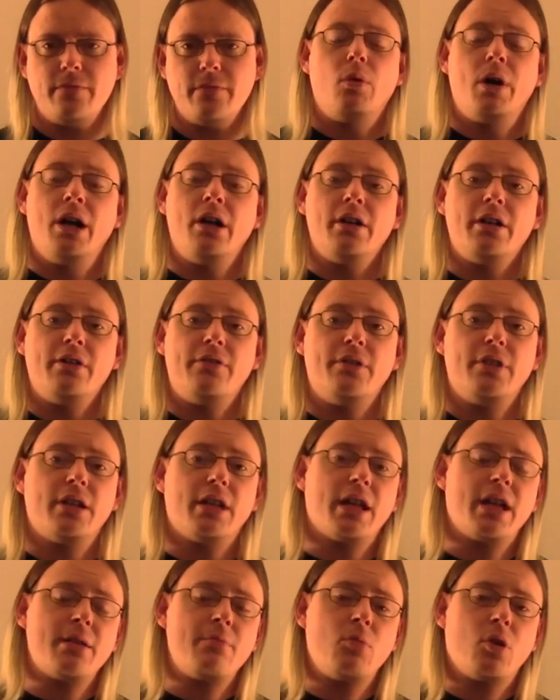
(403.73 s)
Well, if you'd
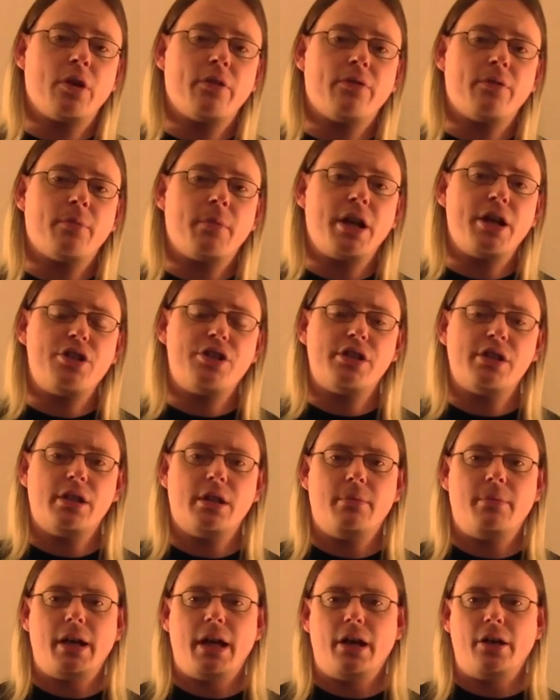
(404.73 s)
like more information
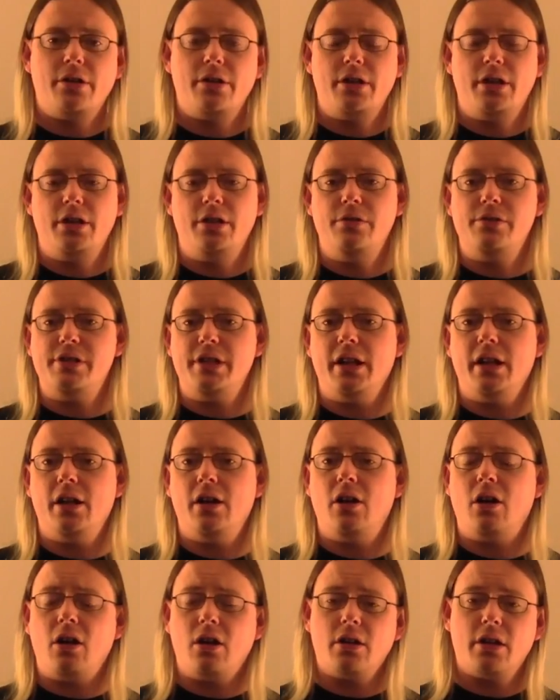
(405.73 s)
about using
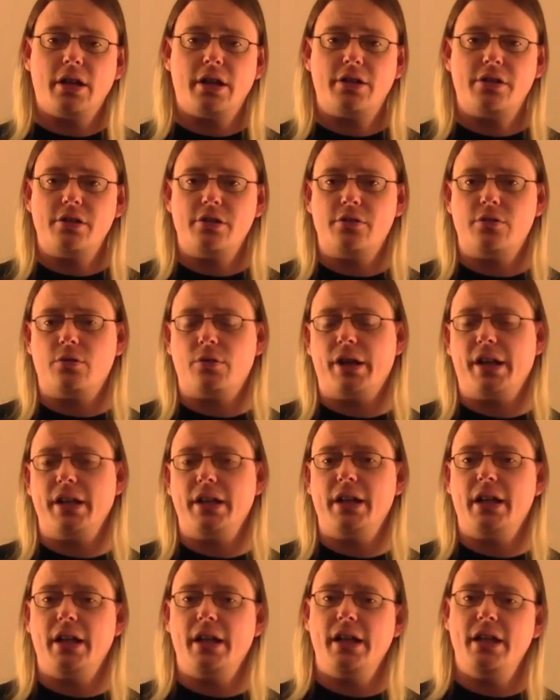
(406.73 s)
garlic to
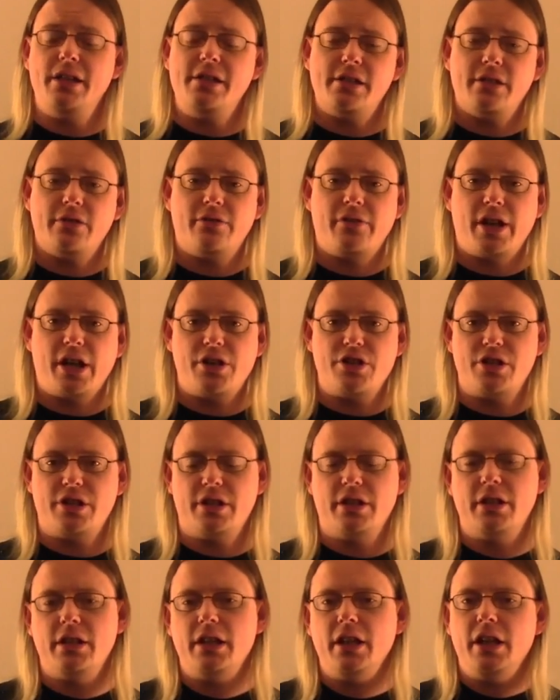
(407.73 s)
treat a yeast
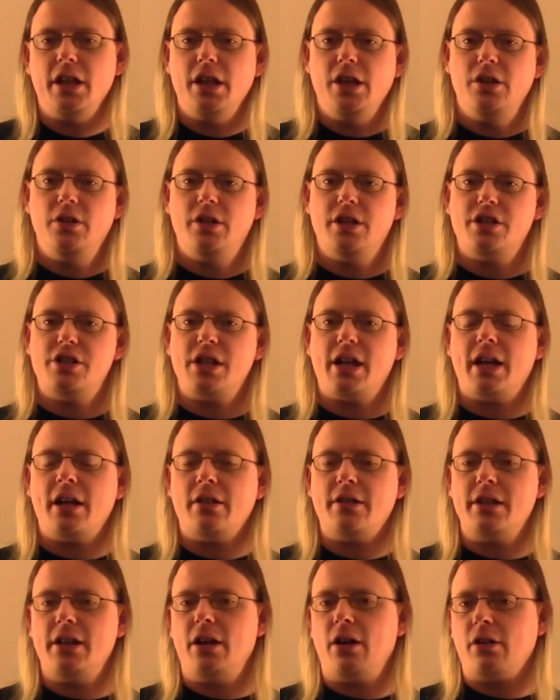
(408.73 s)
infection, you can check
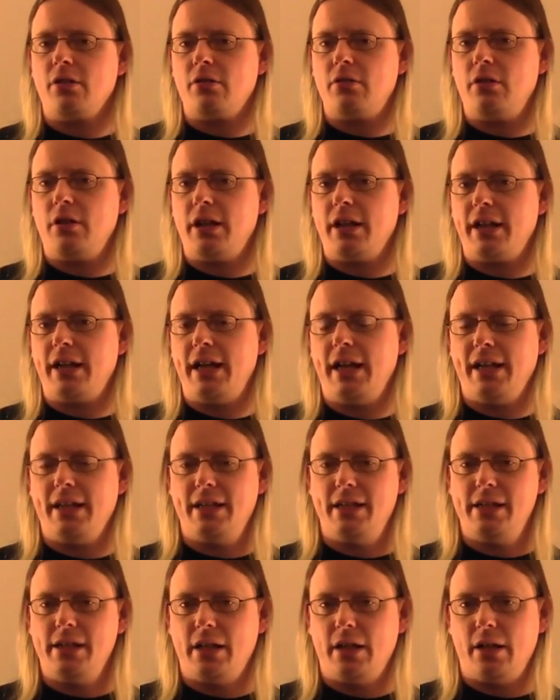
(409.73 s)
out the article on
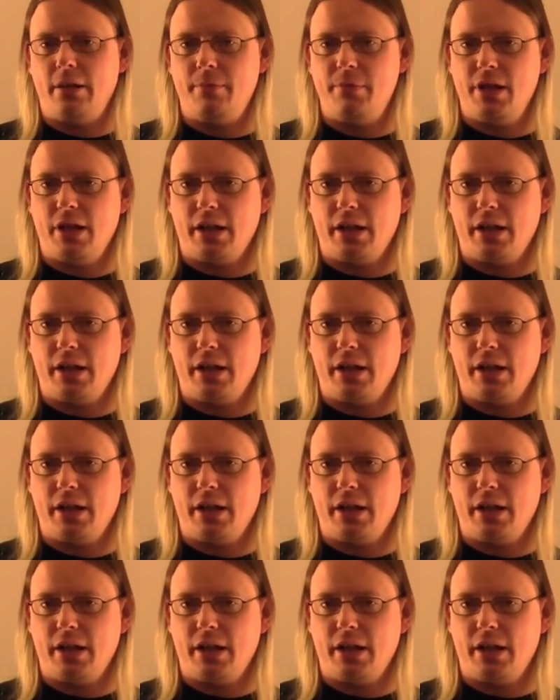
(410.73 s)
Candida Hub.